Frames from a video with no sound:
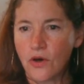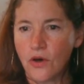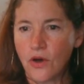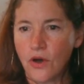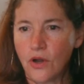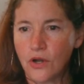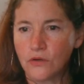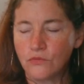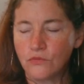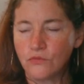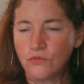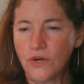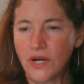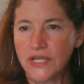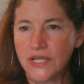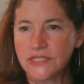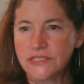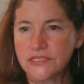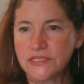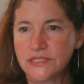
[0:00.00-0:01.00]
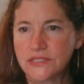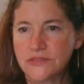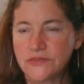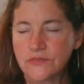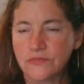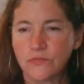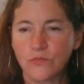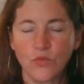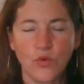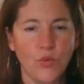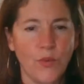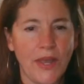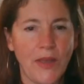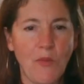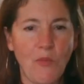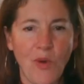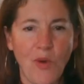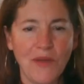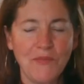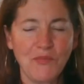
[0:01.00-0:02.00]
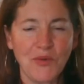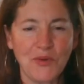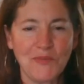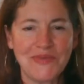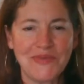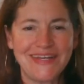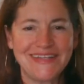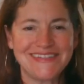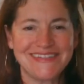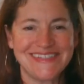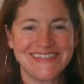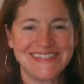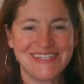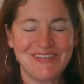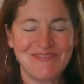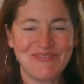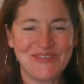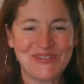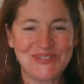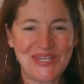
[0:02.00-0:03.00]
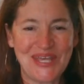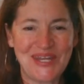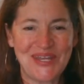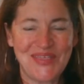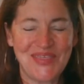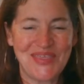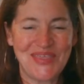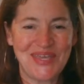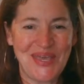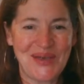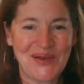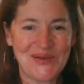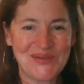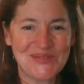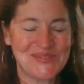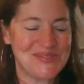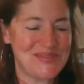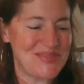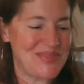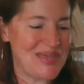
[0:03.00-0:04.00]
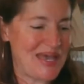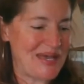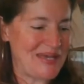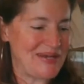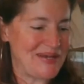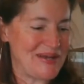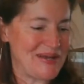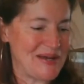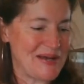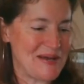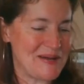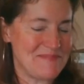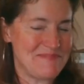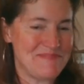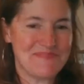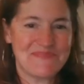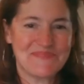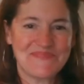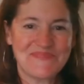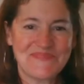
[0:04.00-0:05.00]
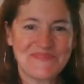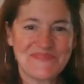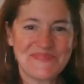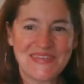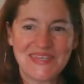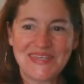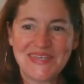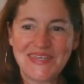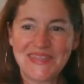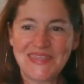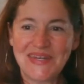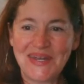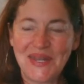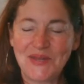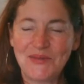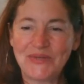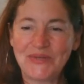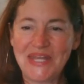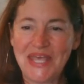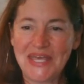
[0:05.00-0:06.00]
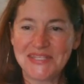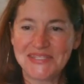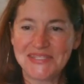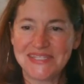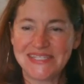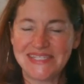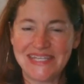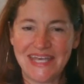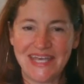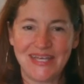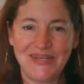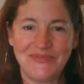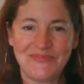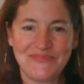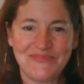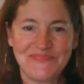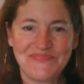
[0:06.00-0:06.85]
All right we'll wait one more minute to see if there's anything else that, um, that anyone has to say.